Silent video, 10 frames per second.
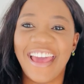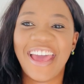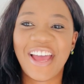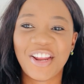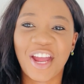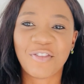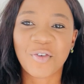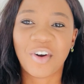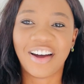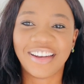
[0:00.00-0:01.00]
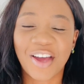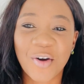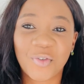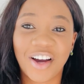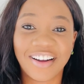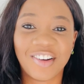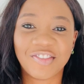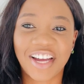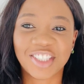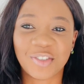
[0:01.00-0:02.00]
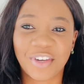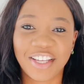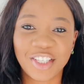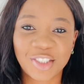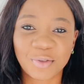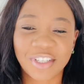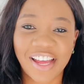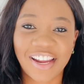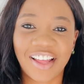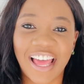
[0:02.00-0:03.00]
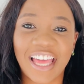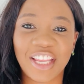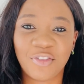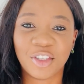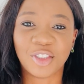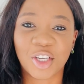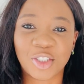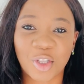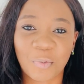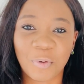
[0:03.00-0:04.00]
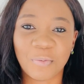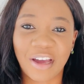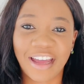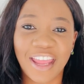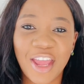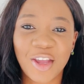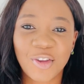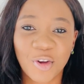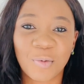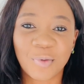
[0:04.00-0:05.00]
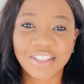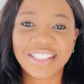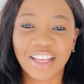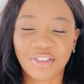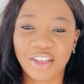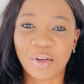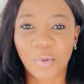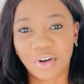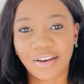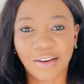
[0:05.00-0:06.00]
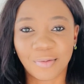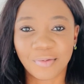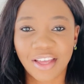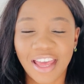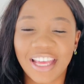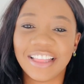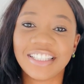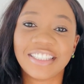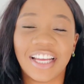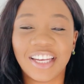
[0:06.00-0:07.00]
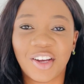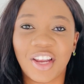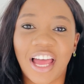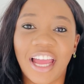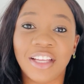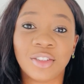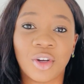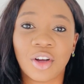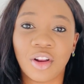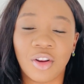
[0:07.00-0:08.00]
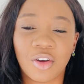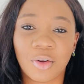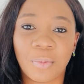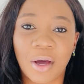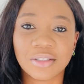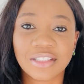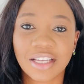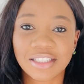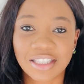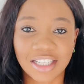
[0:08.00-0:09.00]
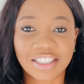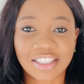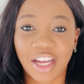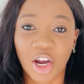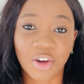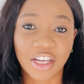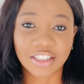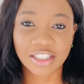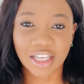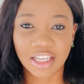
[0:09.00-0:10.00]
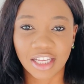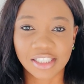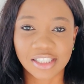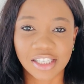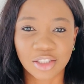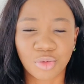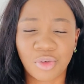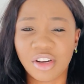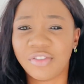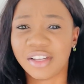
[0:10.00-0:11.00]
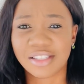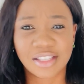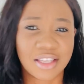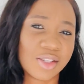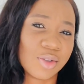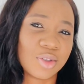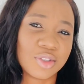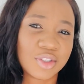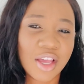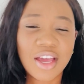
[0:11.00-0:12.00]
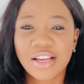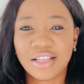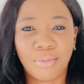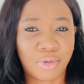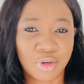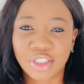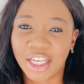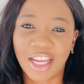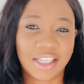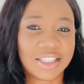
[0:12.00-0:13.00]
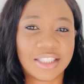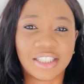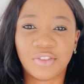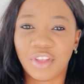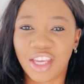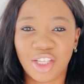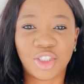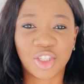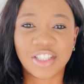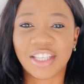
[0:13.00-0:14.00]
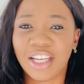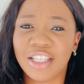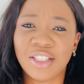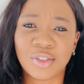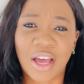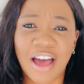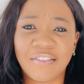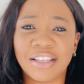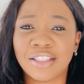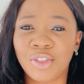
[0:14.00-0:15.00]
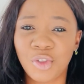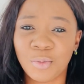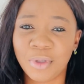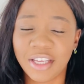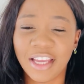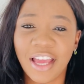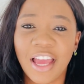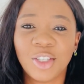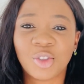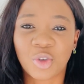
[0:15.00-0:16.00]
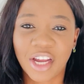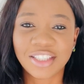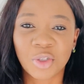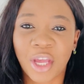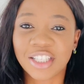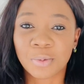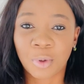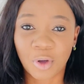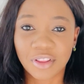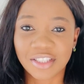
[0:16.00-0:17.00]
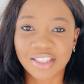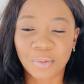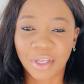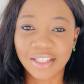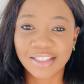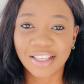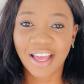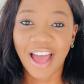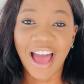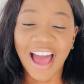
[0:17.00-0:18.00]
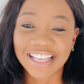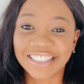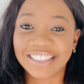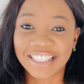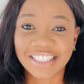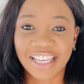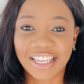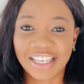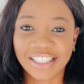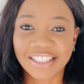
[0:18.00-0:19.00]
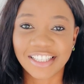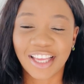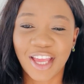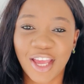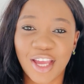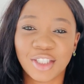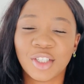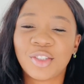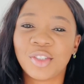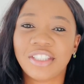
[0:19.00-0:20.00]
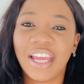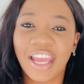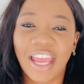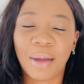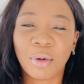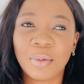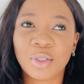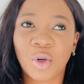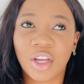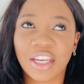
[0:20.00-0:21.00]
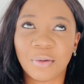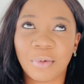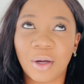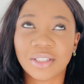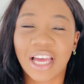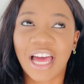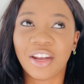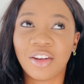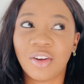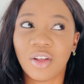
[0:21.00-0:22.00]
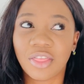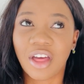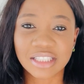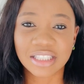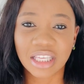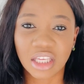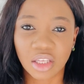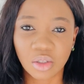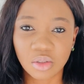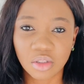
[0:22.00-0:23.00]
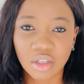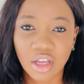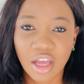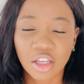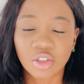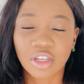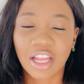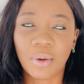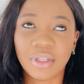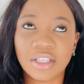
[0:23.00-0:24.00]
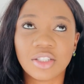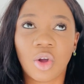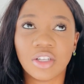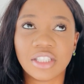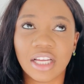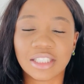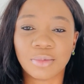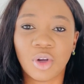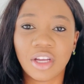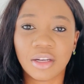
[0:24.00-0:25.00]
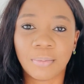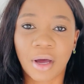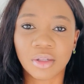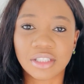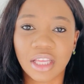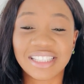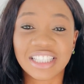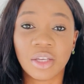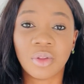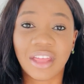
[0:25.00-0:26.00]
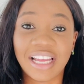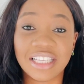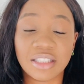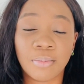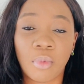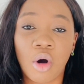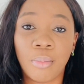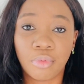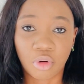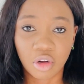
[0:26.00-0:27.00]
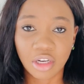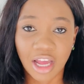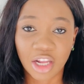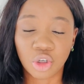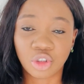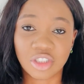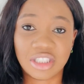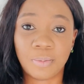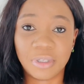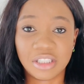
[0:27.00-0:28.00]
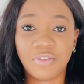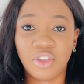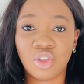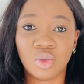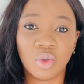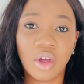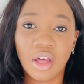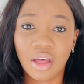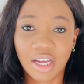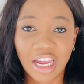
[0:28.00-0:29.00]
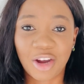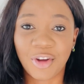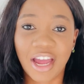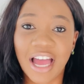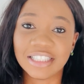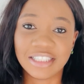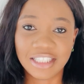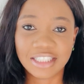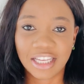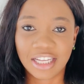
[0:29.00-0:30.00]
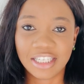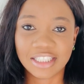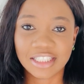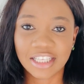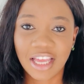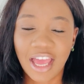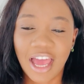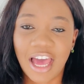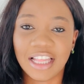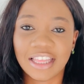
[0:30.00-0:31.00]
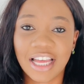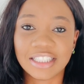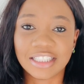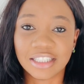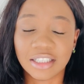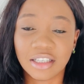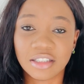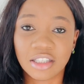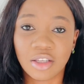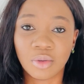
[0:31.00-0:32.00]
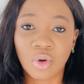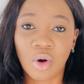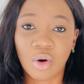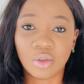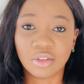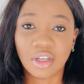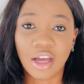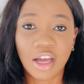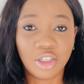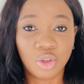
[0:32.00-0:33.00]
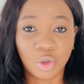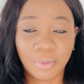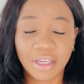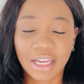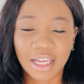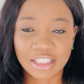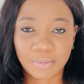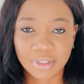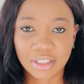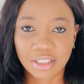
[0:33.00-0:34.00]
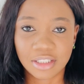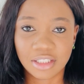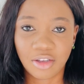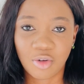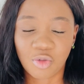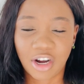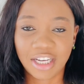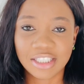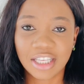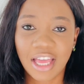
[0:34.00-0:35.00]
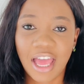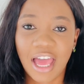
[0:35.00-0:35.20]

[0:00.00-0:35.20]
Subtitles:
Hello everyone, welcome back to my YouTube channel, and if you're just stopping by, you're most definitely welcome. In this channel, I talk a lot about starting a career in data analytics, relevant skills, projects, certifications that you need to have as a newbie trying to explore this space as a data analyst. So today I'm going to be talking about another skill. So now in this context, I'm talking about a skill that is more broad and not just specific to a career as a data analyst, and that's the skill called domain expertise, right?